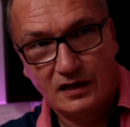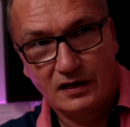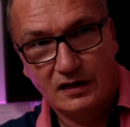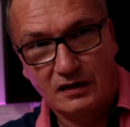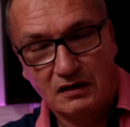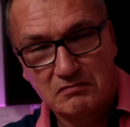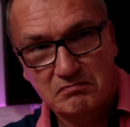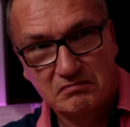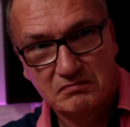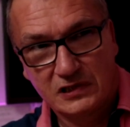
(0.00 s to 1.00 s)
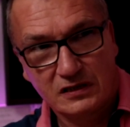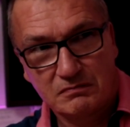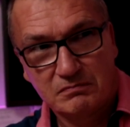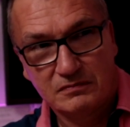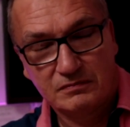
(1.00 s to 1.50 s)
And yeah,
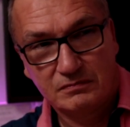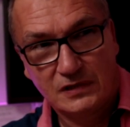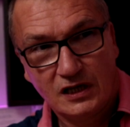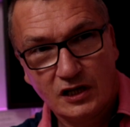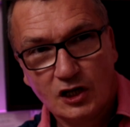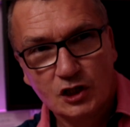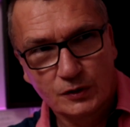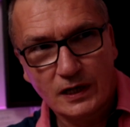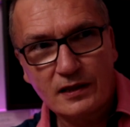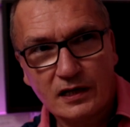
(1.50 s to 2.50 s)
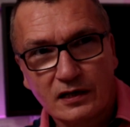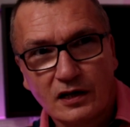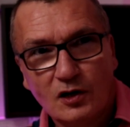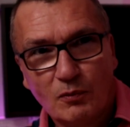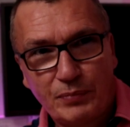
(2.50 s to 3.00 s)
so I think
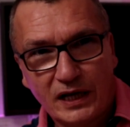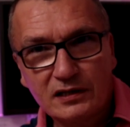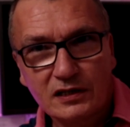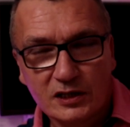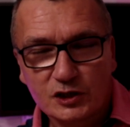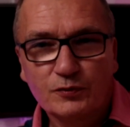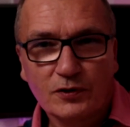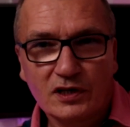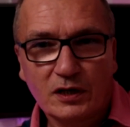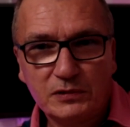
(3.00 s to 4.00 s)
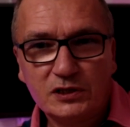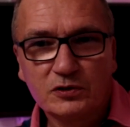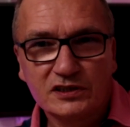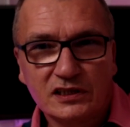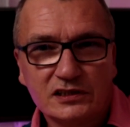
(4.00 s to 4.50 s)
the packing list for the Camino
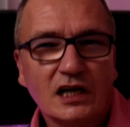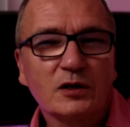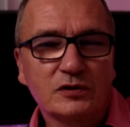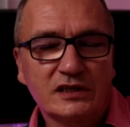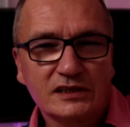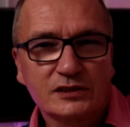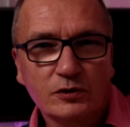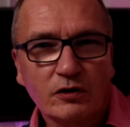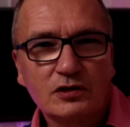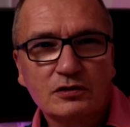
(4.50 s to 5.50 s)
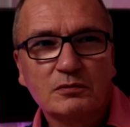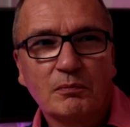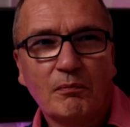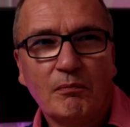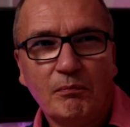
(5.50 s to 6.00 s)
de Santiago does not
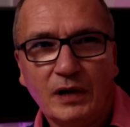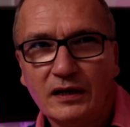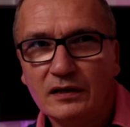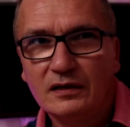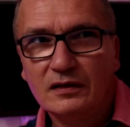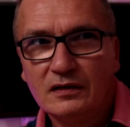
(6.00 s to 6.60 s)
make